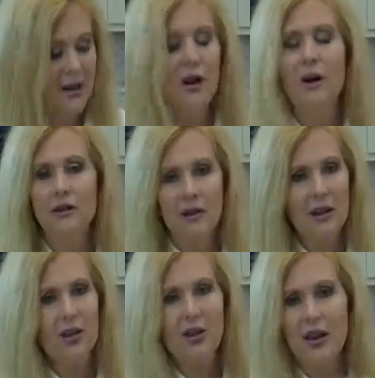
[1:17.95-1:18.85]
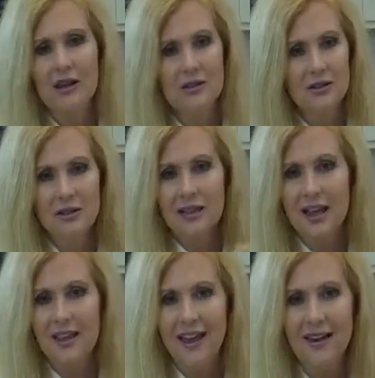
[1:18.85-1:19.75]
No, it thaws just
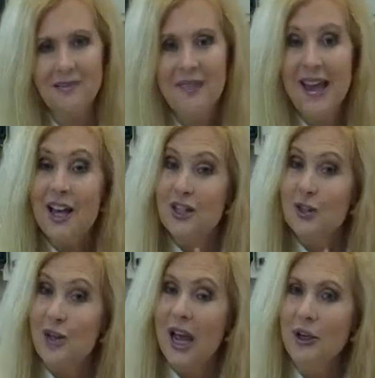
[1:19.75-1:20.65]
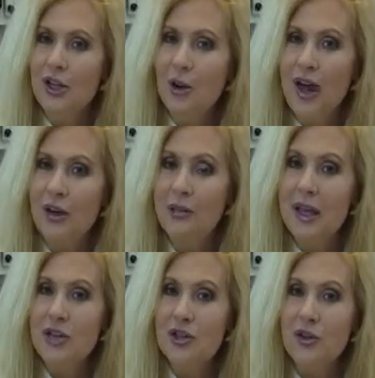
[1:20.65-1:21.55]
like that. So now you know how to
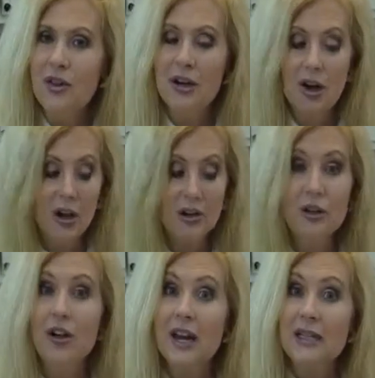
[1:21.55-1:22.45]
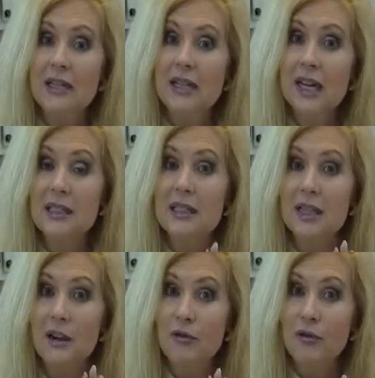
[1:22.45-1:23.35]
make sure that all your grains and nuts
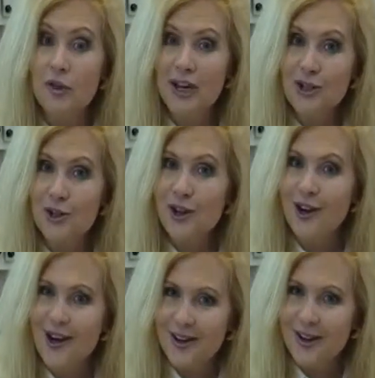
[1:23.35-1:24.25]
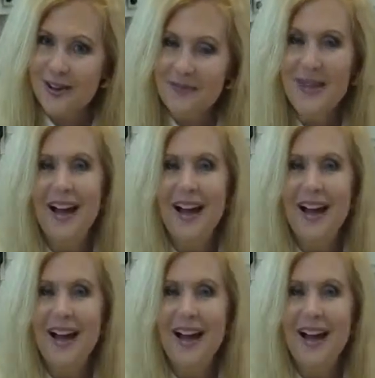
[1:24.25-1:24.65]
stay fresher longer.